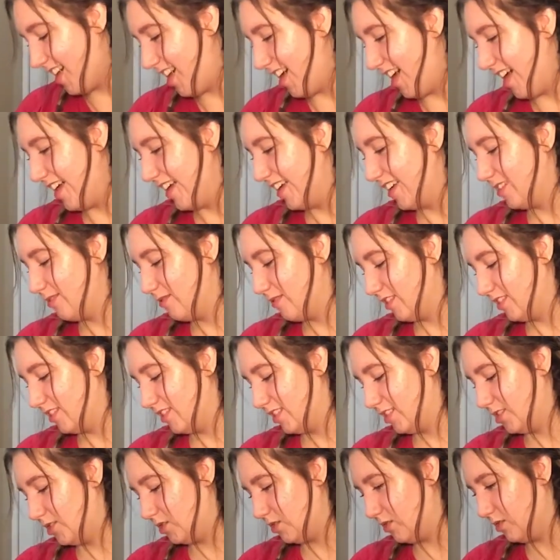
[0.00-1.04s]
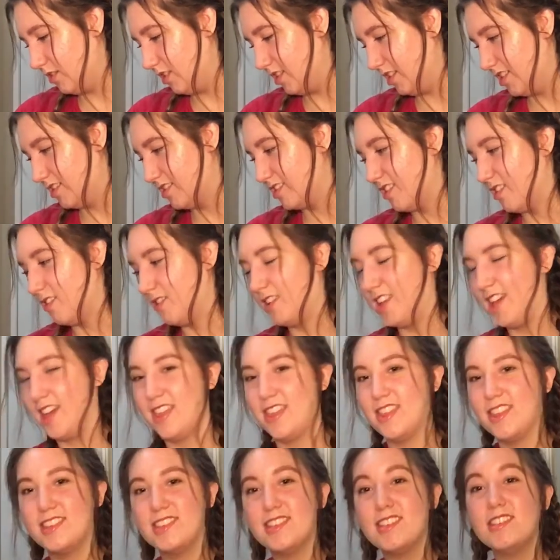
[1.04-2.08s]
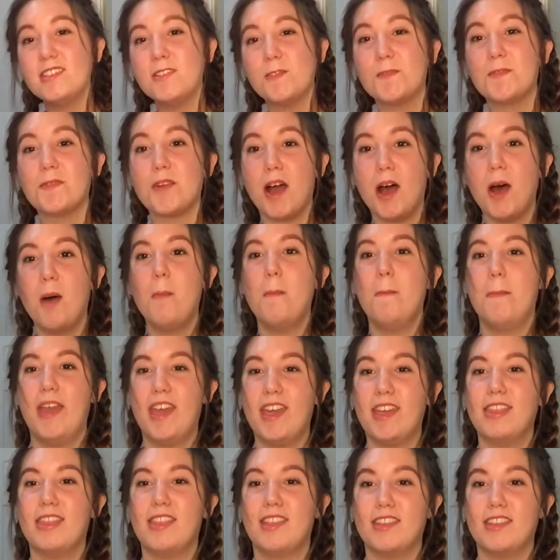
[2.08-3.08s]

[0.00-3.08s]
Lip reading: I really drew this. Okay, this is from Paint the